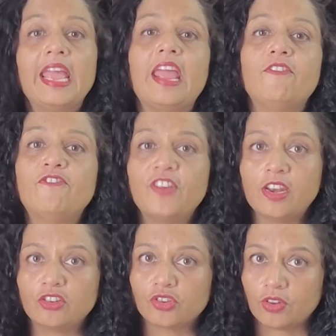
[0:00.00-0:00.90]
In
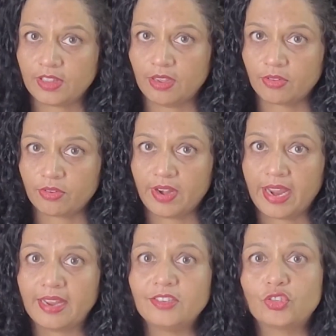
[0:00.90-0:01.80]
Finnish, on the other
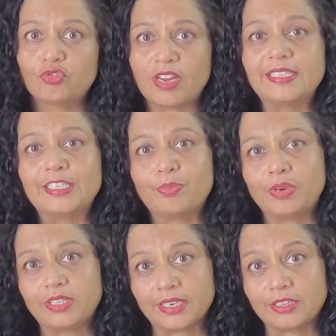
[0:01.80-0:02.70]
hand, stress is
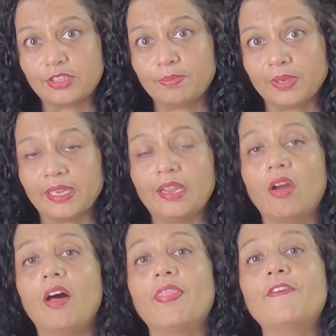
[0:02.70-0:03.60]
predictably
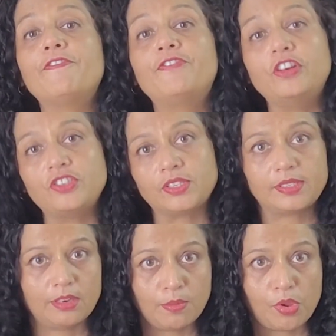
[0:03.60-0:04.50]
on the first
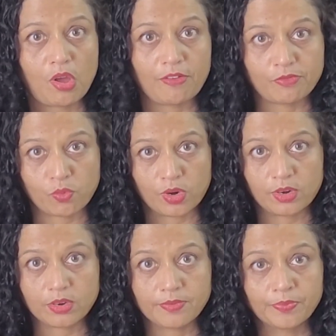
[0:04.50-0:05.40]
syllable of a
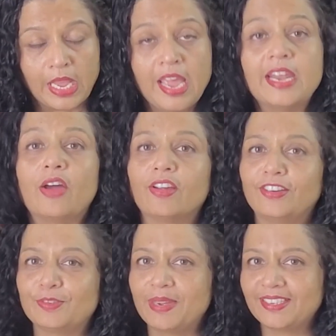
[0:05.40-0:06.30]
word. Now,
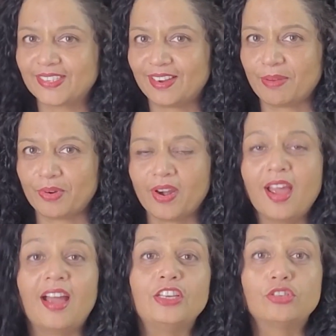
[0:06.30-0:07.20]
here's my disclaimer.
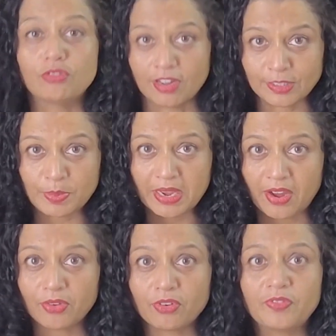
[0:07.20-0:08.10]
I do not speak
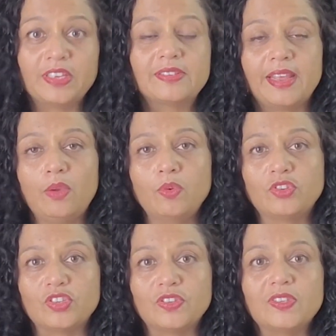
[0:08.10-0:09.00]
either of these
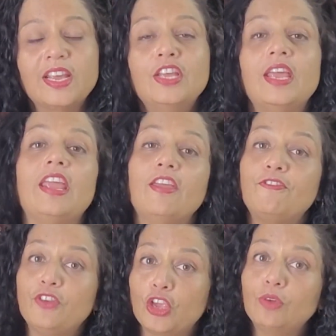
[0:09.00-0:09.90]
languages.
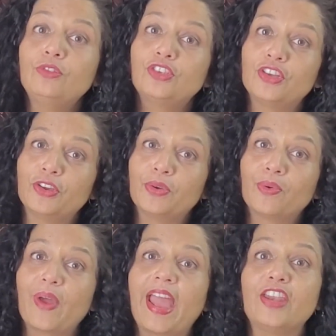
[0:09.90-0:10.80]
If you
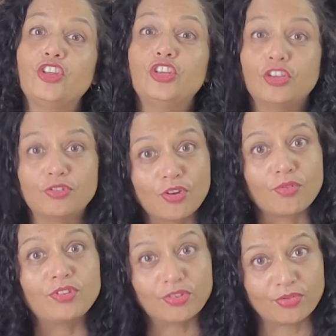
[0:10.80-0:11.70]
do and you
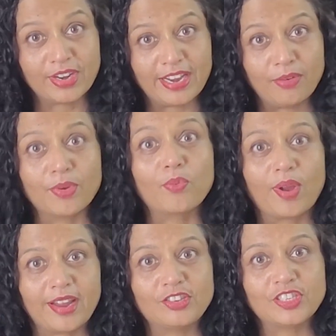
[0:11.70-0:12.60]
don't agree with
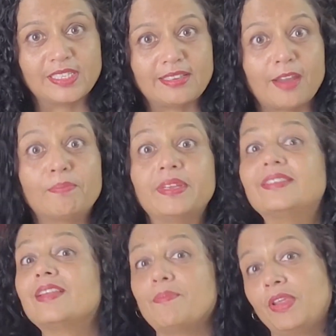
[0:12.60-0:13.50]
what I just said,
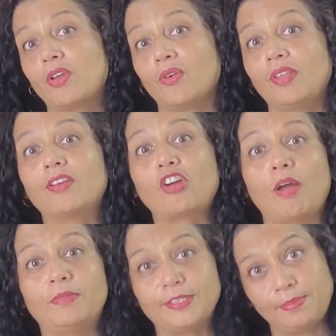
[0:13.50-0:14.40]
please let me know in the
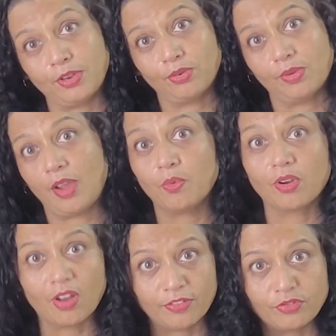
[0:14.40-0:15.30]
comments below. I would
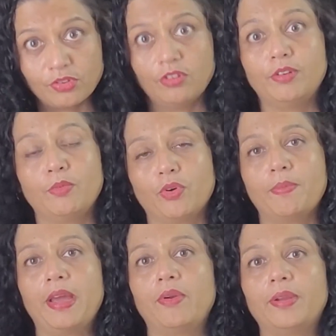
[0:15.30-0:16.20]
love to learn more
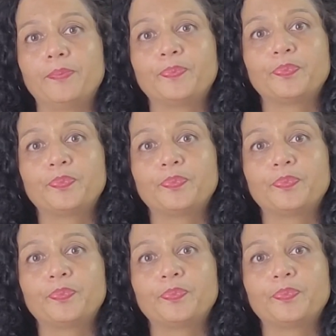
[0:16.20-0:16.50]
about it.